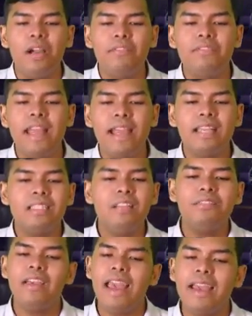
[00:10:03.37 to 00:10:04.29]
we have
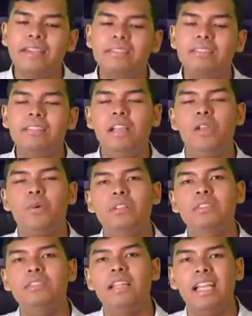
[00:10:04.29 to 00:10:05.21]
negative x
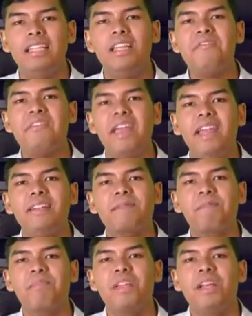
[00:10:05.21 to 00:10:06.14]
equals negative
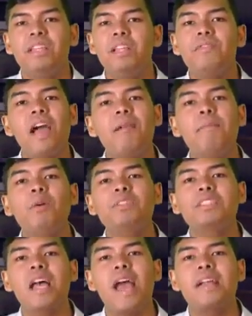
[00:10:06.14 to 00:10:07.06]
eight. Divide
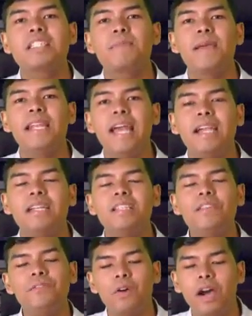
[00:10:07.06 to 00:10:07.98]
both sides by
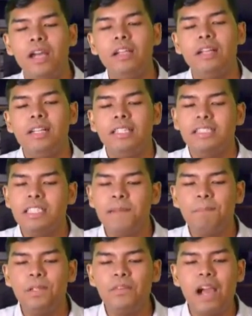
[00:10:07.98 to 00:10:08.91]
negative one.
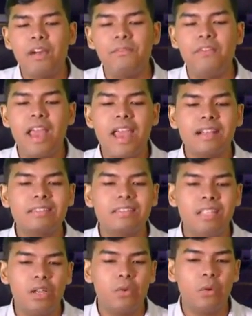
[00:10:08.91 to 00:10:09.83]
Simply, we have
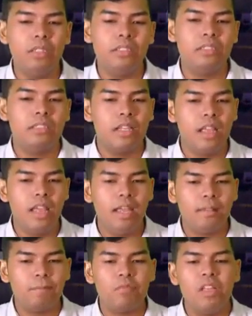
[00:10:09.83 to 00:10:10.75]
x equals
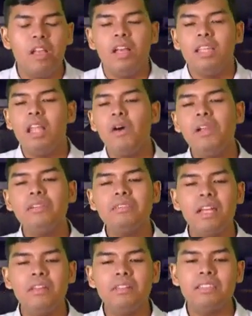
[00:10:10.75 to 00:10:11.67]
eight. Now,
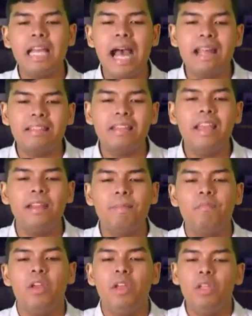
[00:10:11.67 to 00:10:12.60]
anong tanong sa
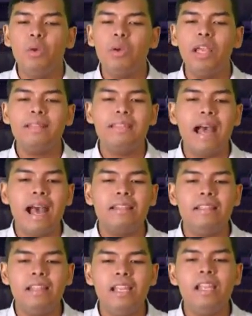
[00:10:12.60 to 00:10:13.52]
atin? Yung
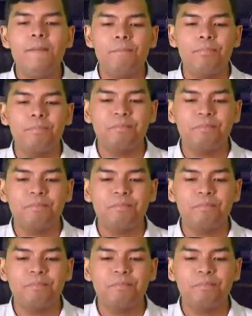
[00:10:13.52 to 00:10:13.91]
edad ni